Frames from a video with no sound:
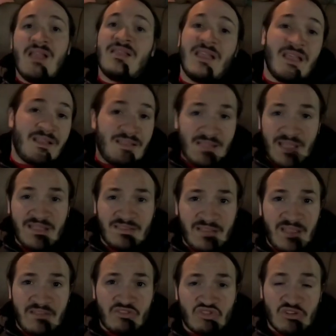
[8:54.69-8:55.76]
Like last
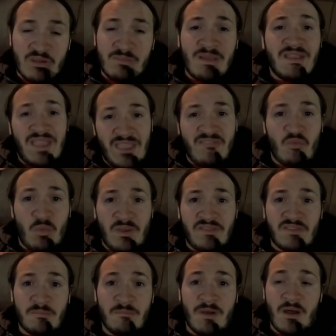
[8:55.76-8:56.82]
live stream, I gave away
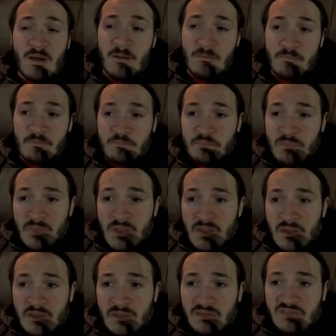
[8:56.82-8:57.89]
some
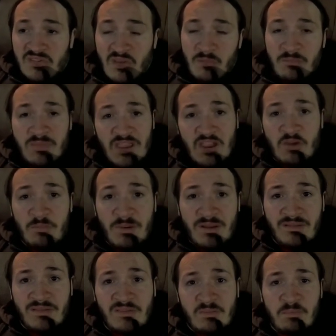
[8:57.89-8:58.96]

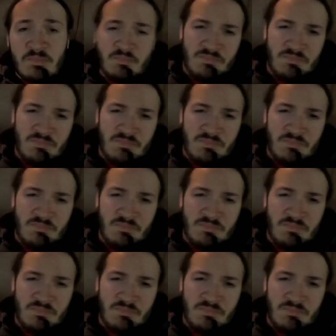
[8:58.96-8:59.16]
earbuds.